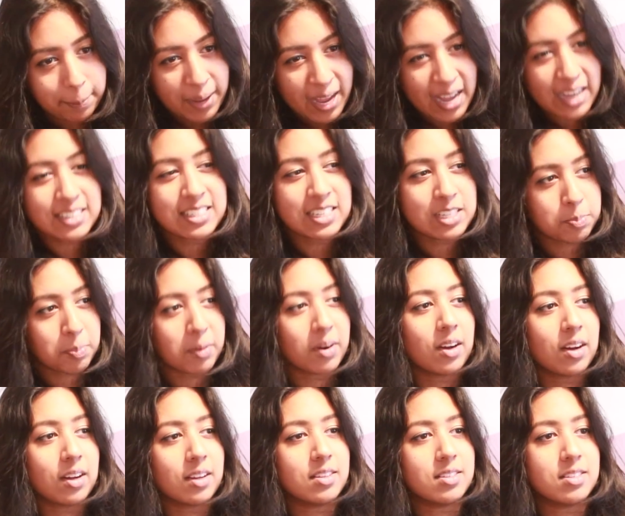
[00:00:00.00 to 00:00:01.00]
Padded
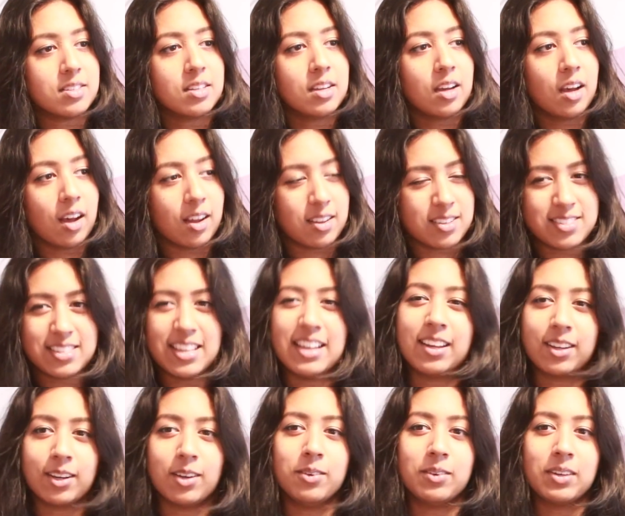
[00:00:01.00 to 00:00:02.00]
bras are
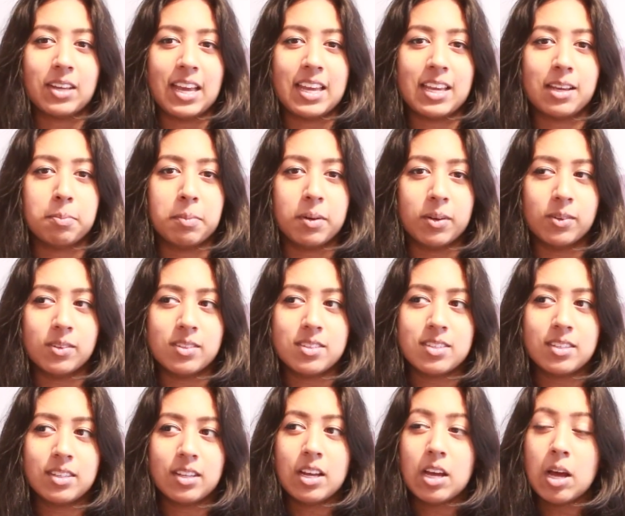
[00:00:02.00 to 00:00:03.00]
silicone cake
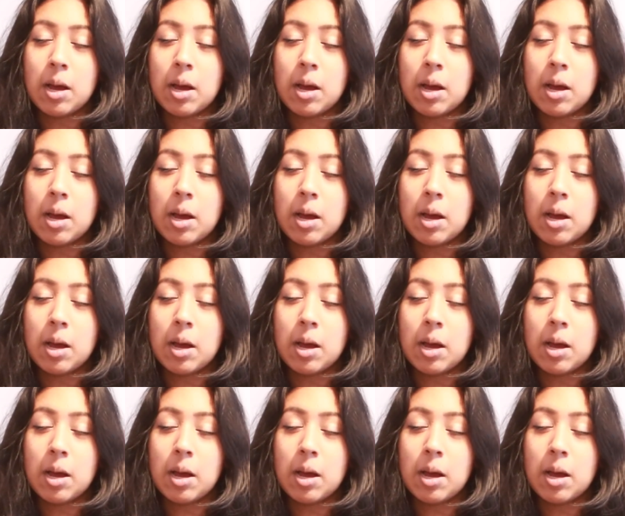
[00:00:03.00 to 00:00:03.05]
molds.